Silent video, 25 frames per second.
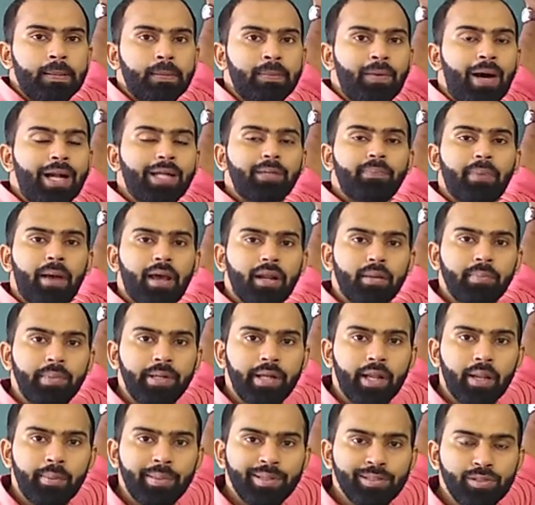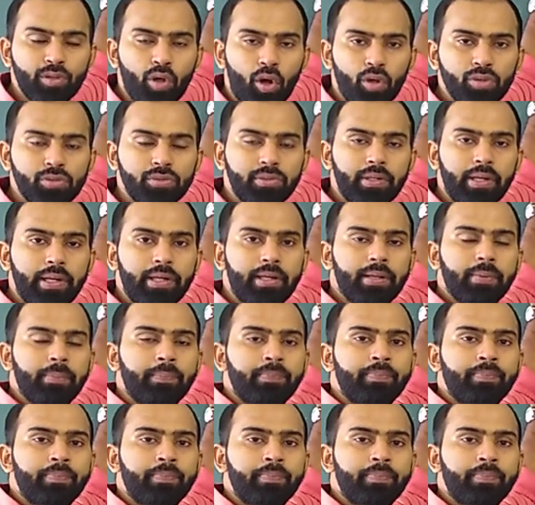what parameter remains constant?